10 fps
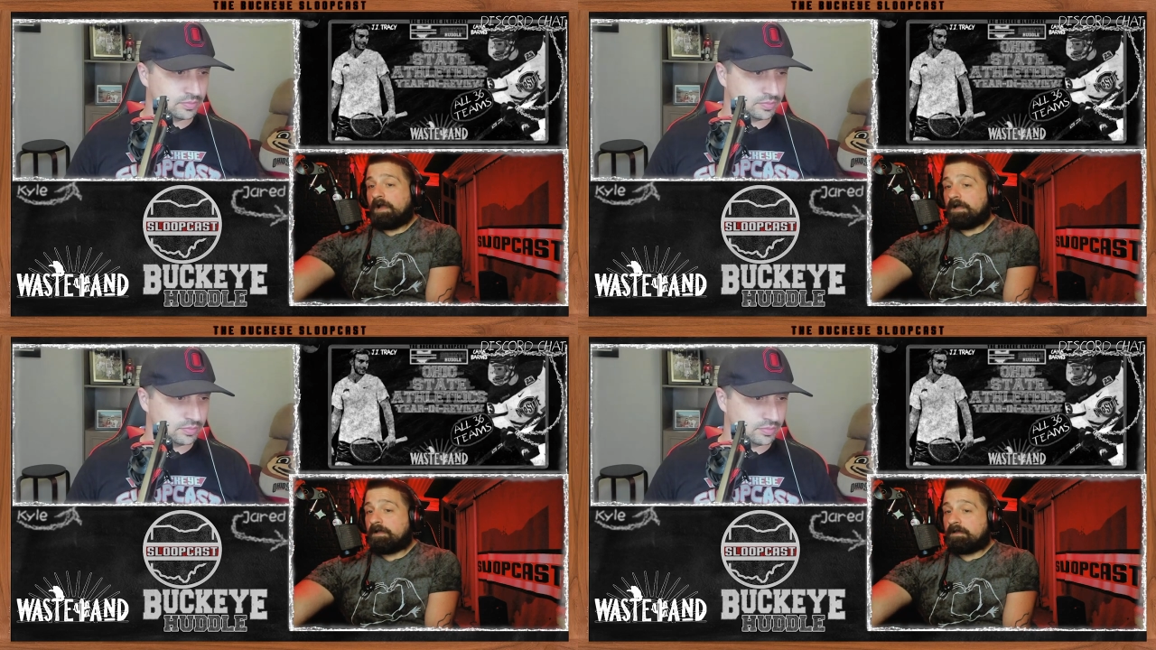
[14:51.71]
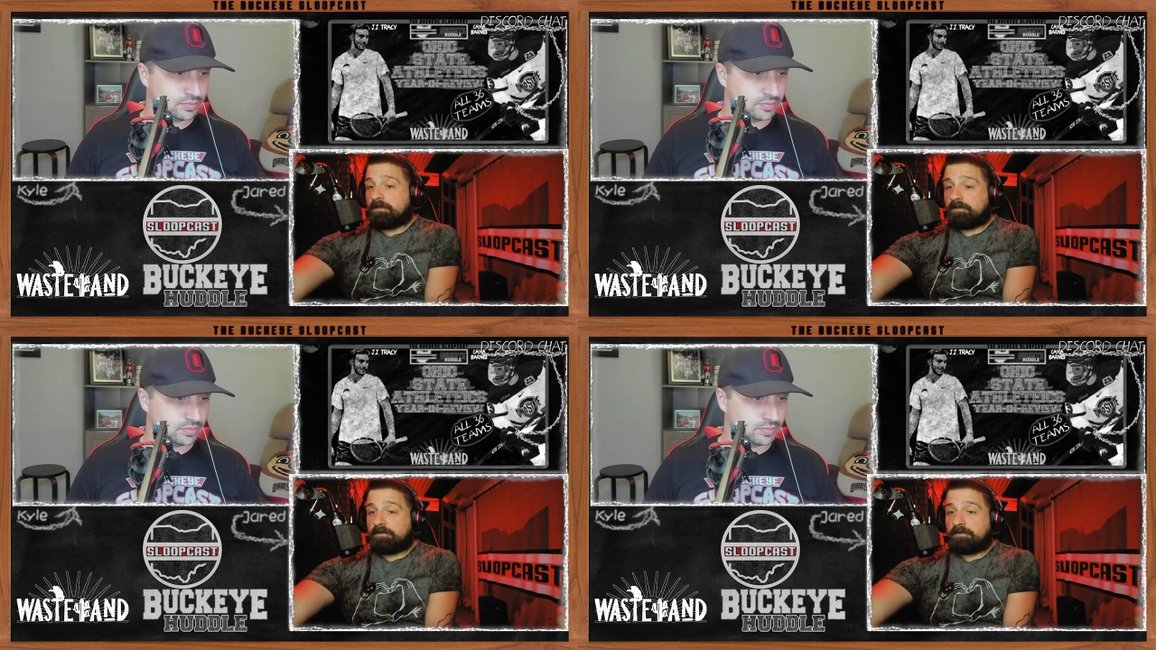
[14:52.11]

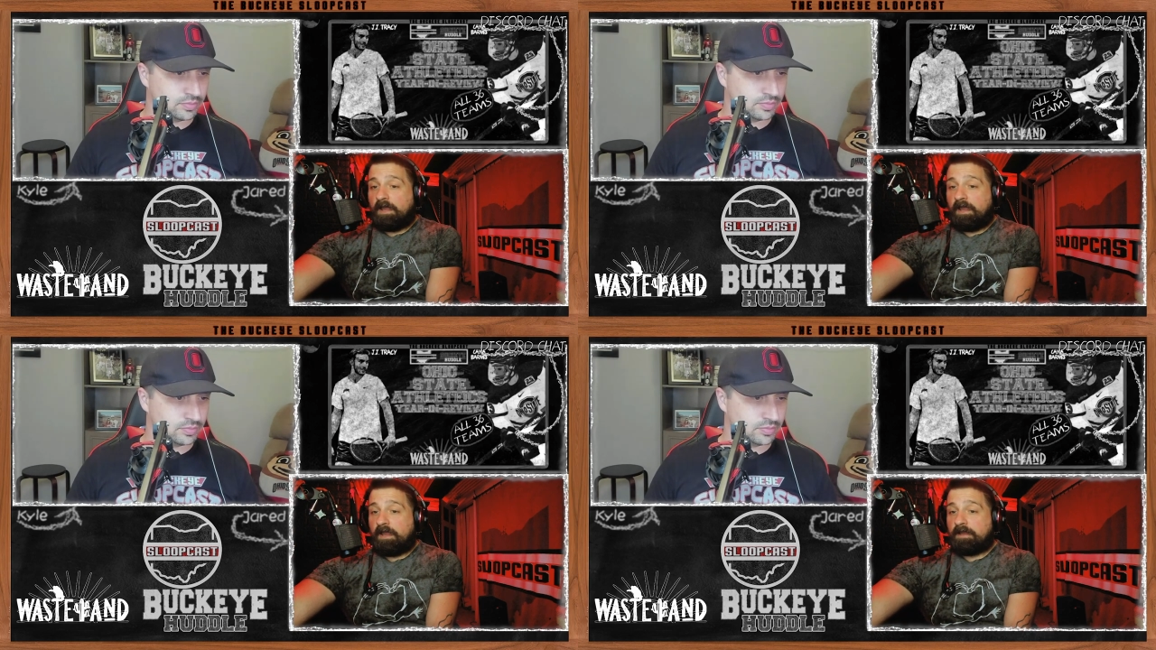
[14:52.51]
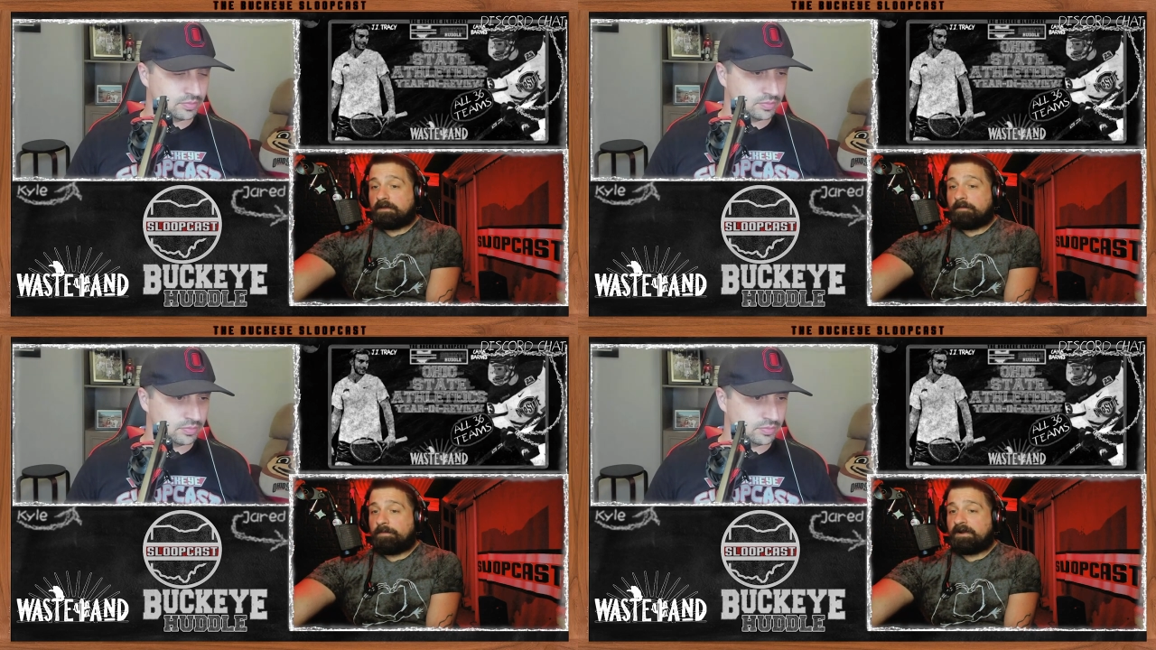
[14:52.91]

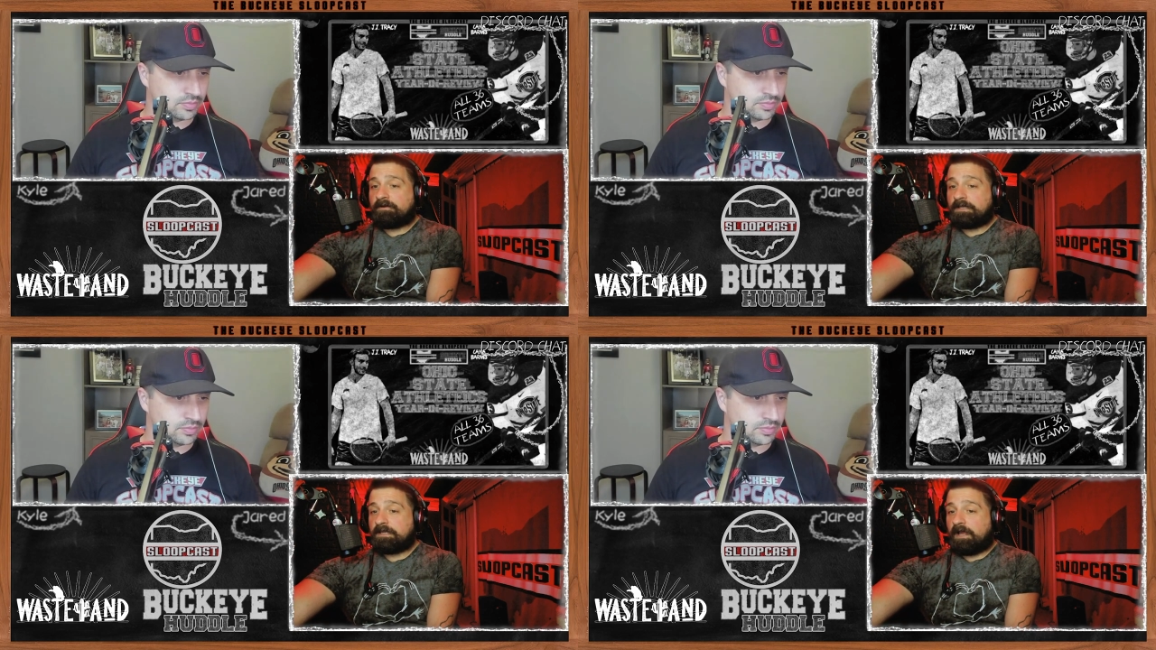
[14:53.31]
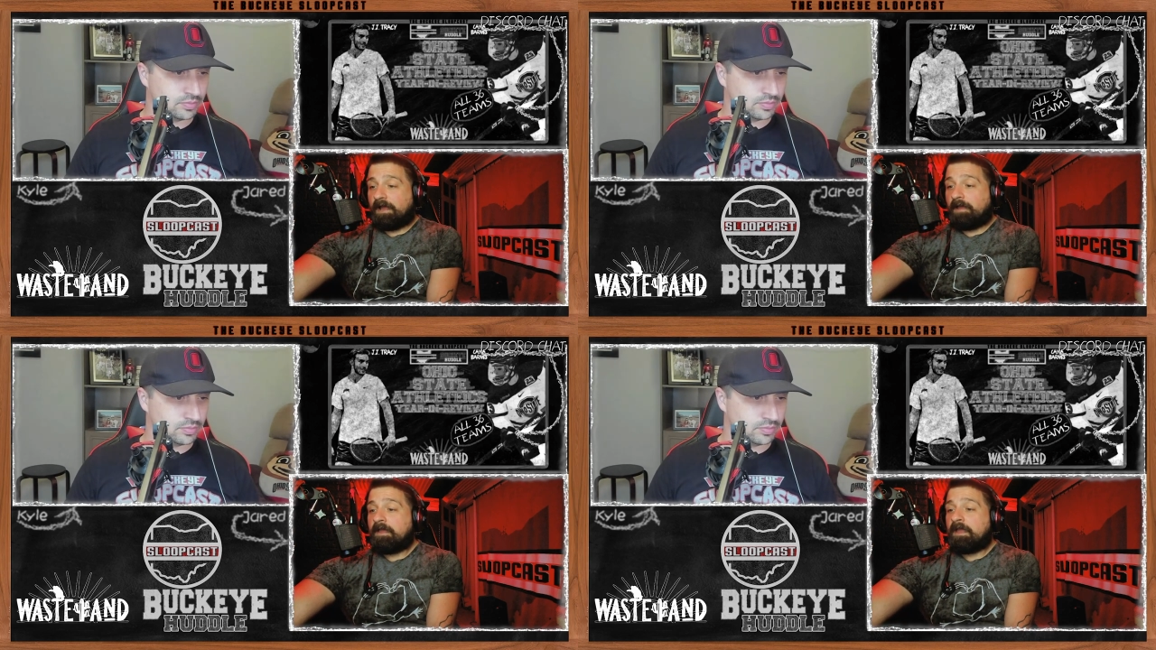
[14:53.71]
Speaker 1: And apparently
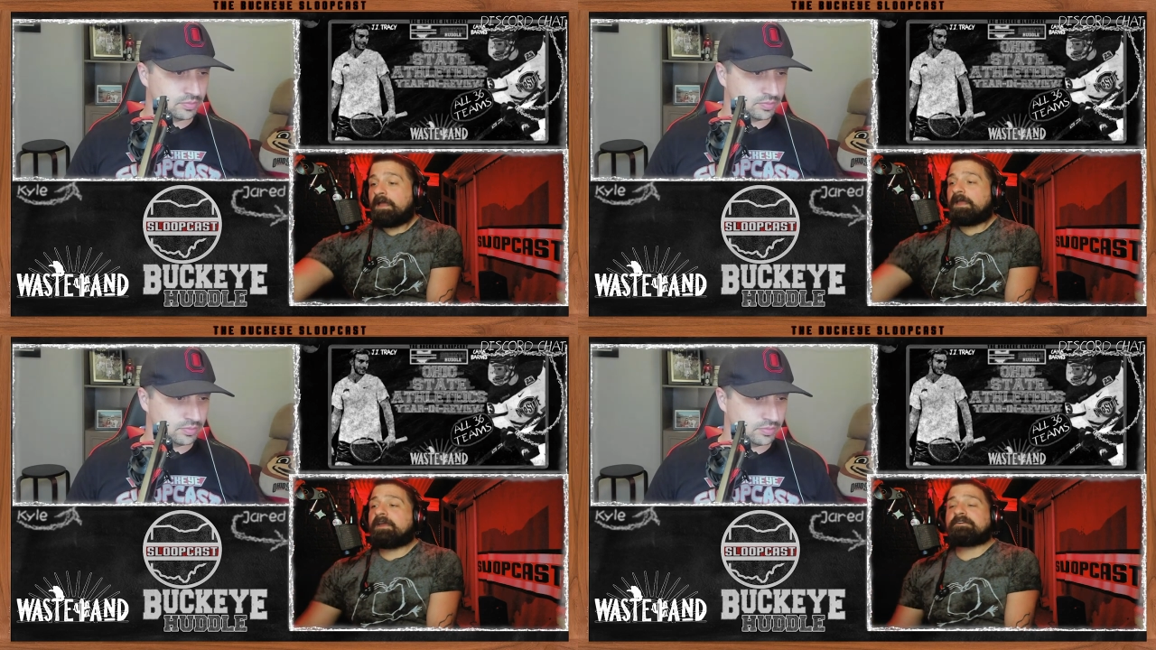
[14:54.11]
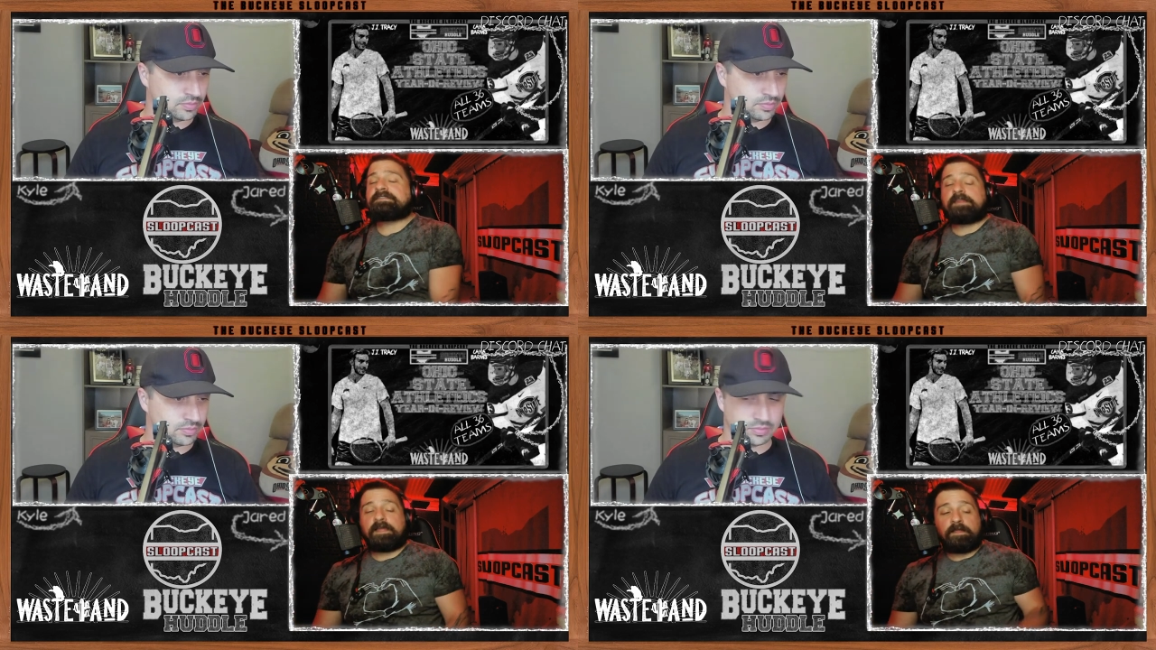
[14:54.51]
here's
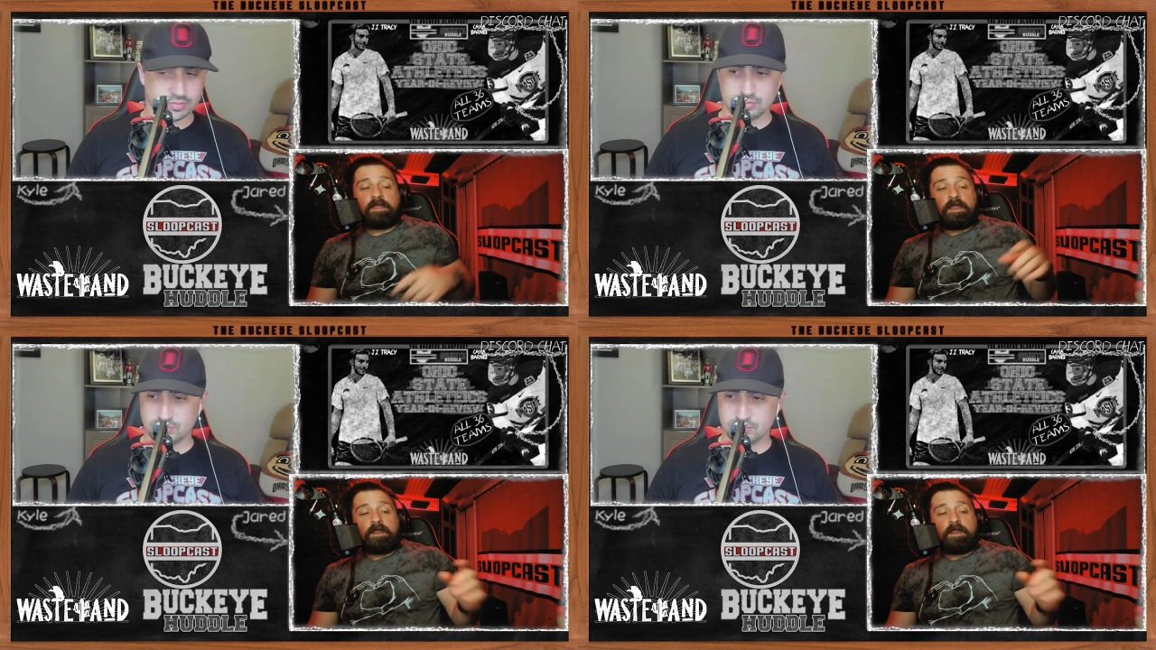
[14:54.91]
the thing.